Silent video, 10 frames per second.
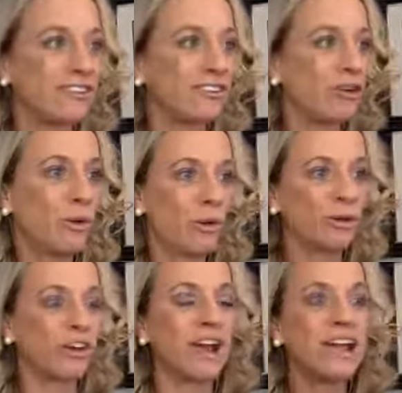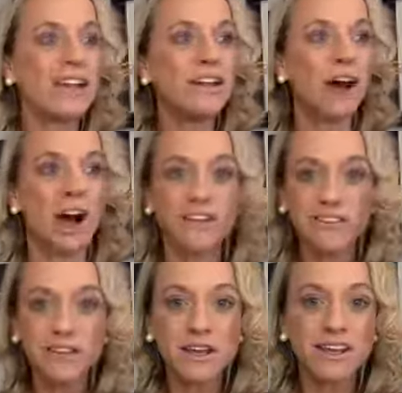tools, or it
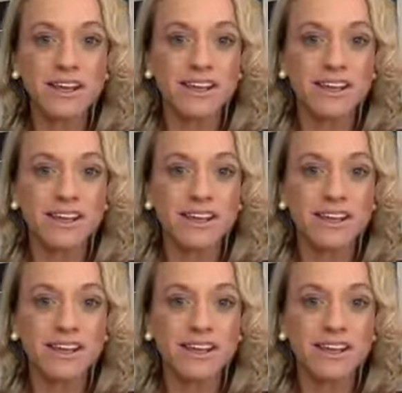honestly